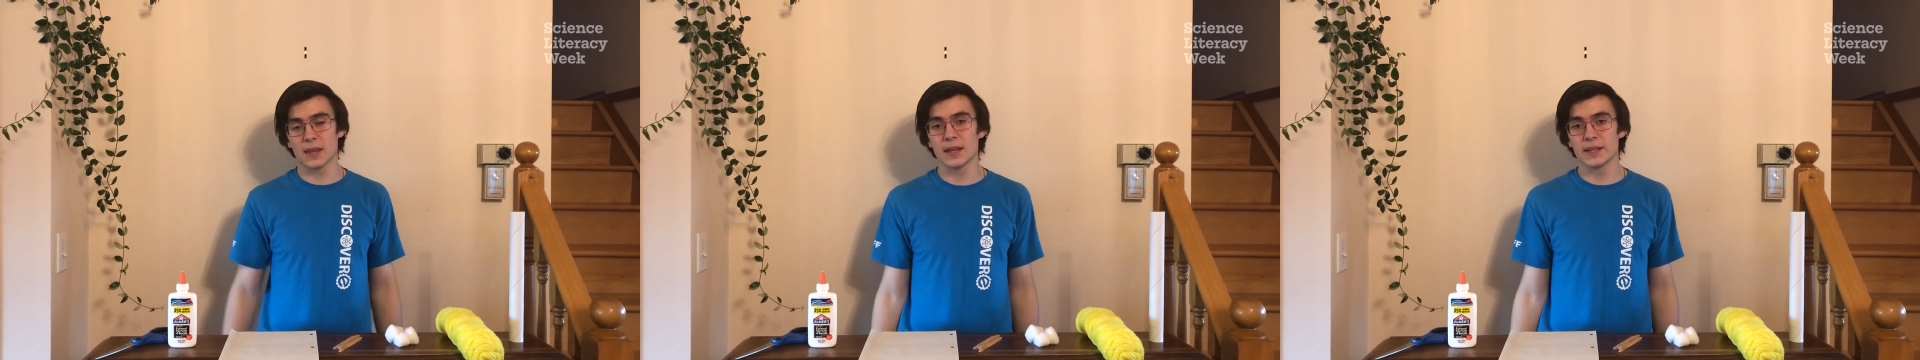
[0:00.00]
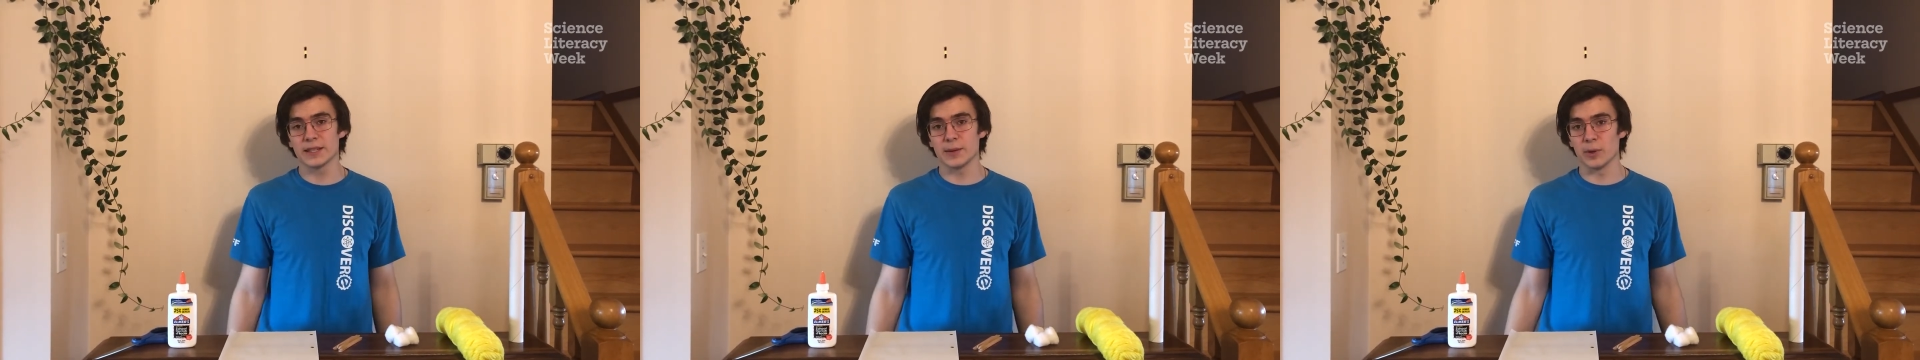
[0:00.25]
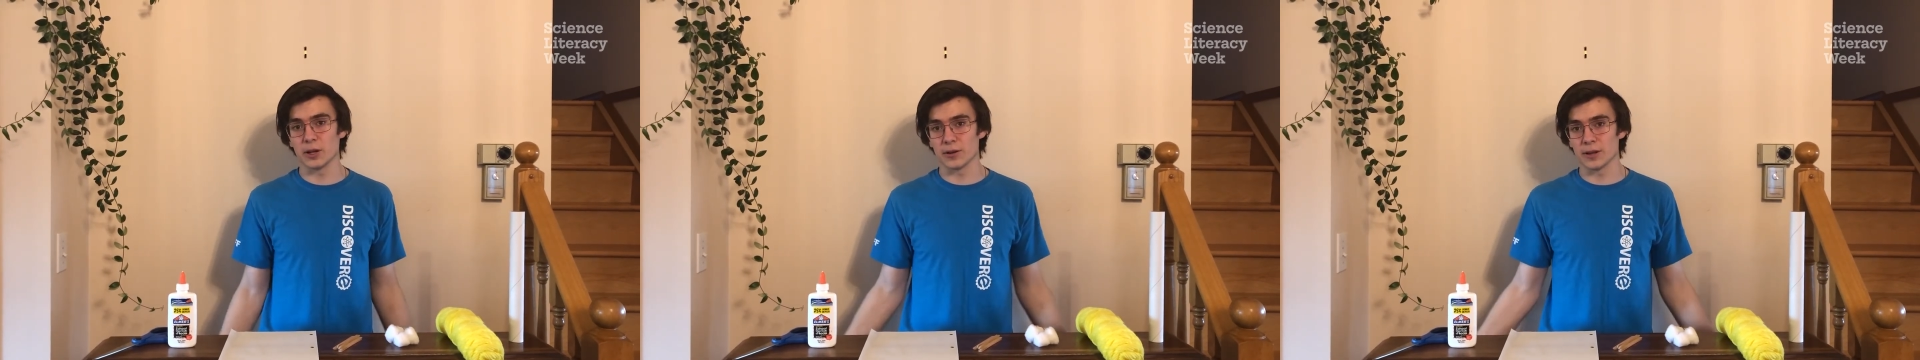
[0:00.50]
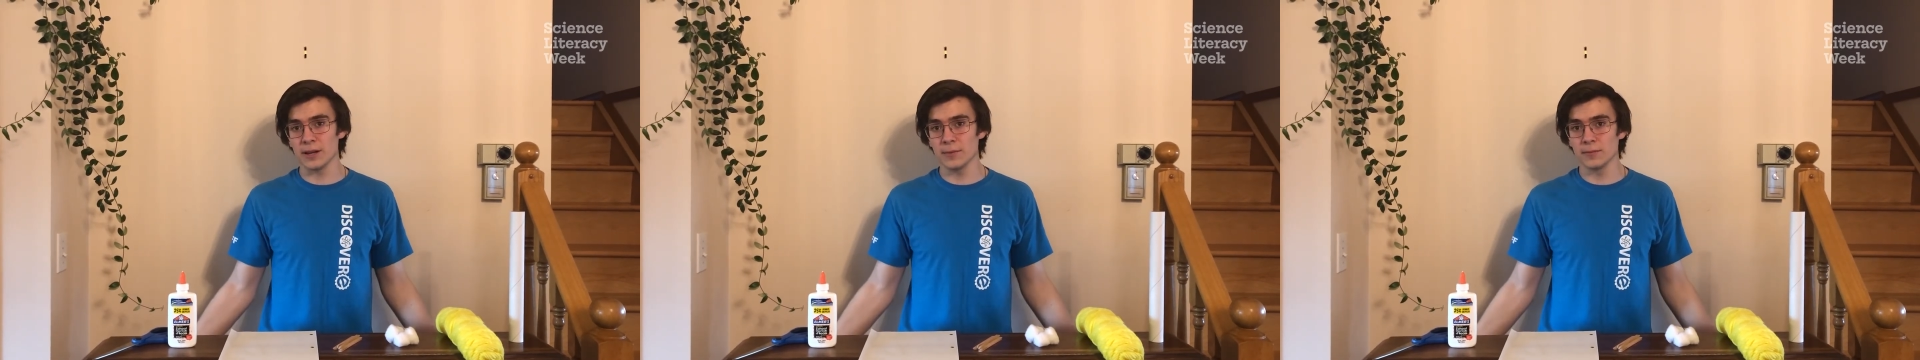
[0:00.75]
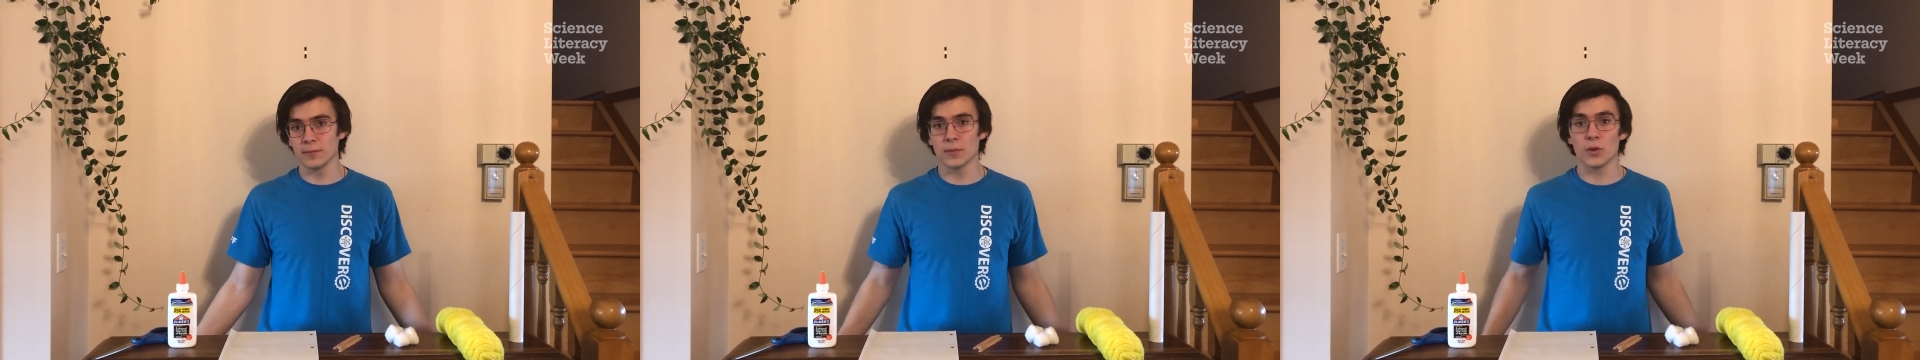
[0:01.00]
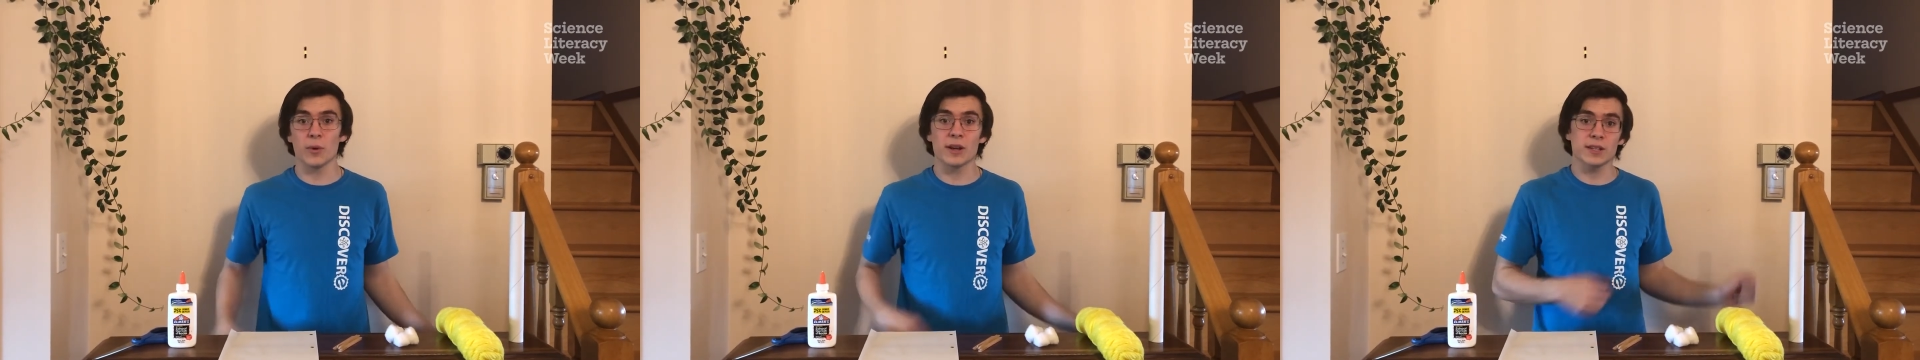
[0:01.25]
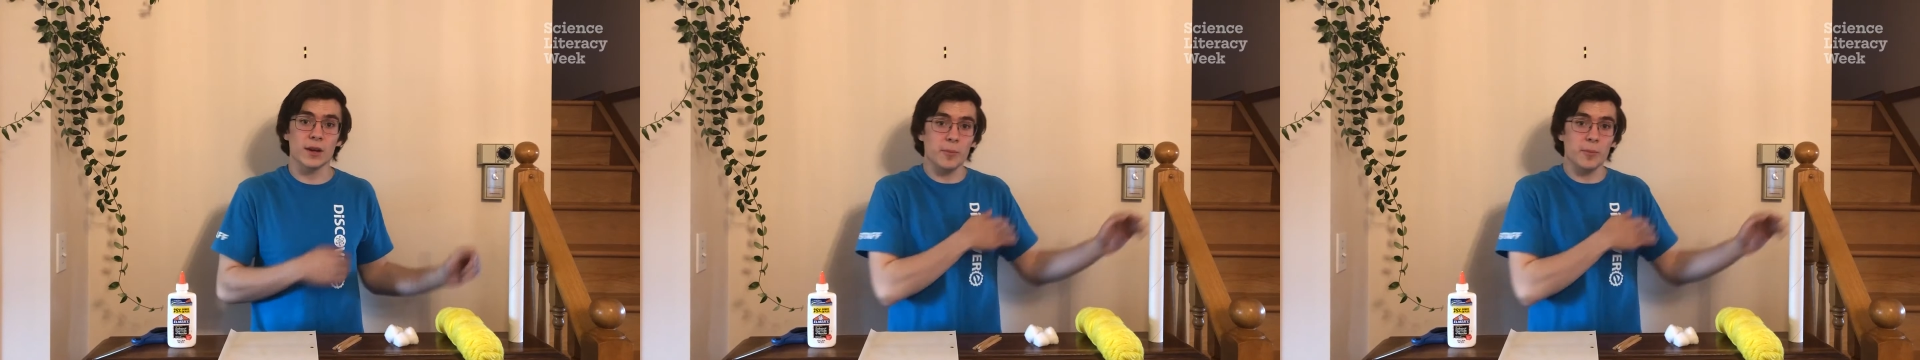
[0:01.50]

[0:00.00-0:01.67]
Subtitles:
Similarly, the wings on a